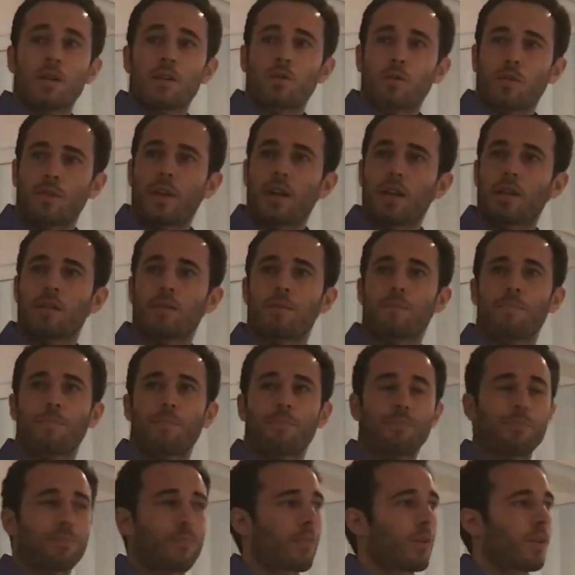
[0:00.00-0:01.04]
So then,
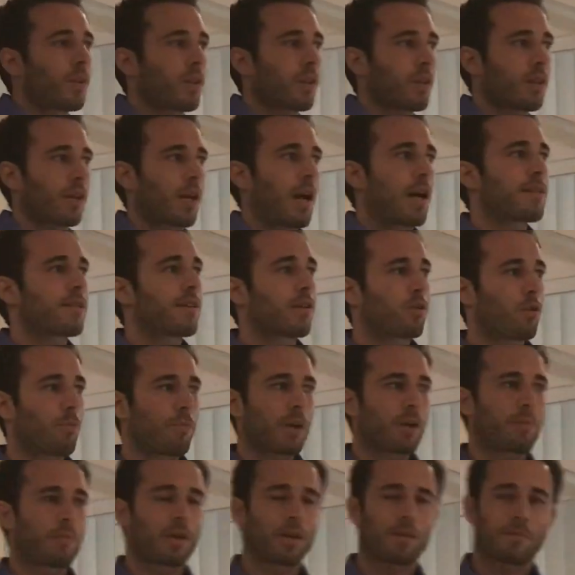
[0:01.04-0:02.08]
I said to
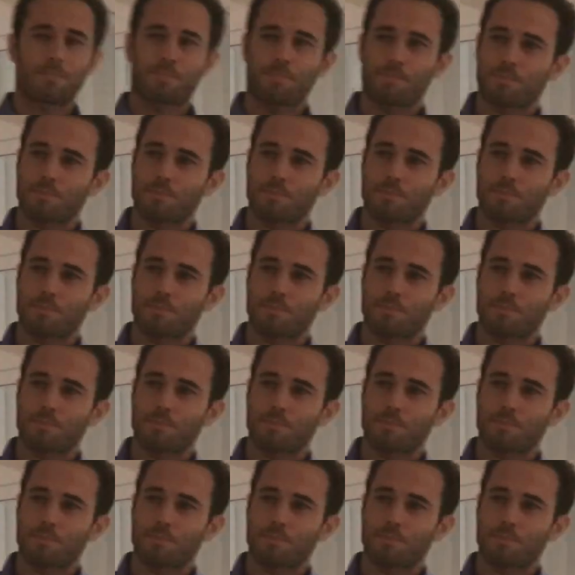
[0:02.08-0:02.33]
Ming Ming,